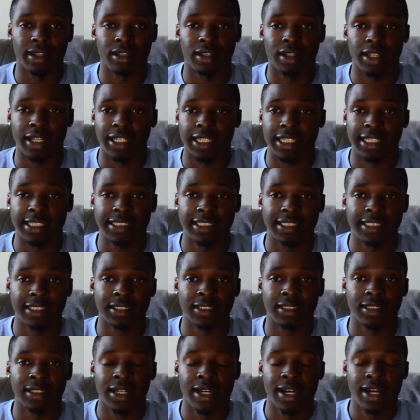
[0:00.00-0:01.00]
Like this
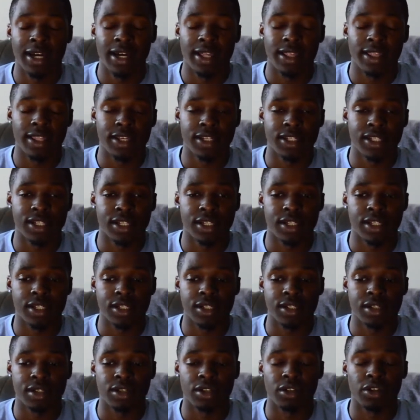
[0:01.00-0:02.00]

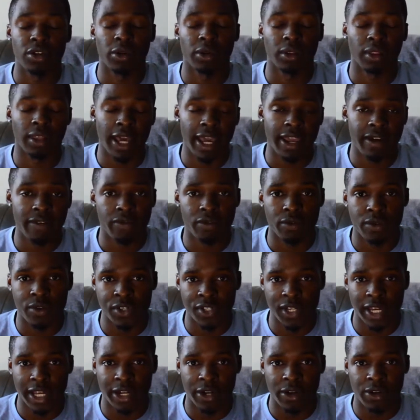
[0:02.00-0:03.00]
is your life
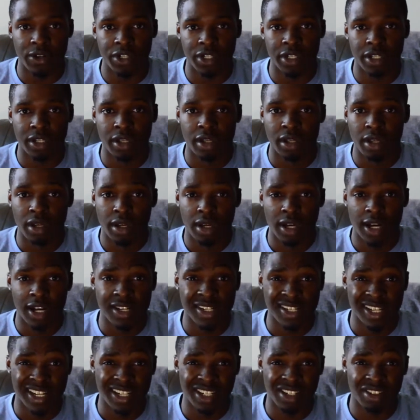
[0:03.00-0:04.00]
force energy,
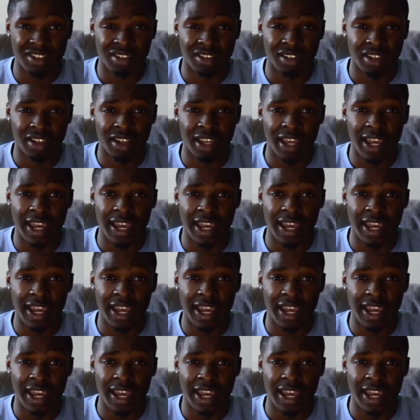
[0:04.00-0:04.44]
essentially.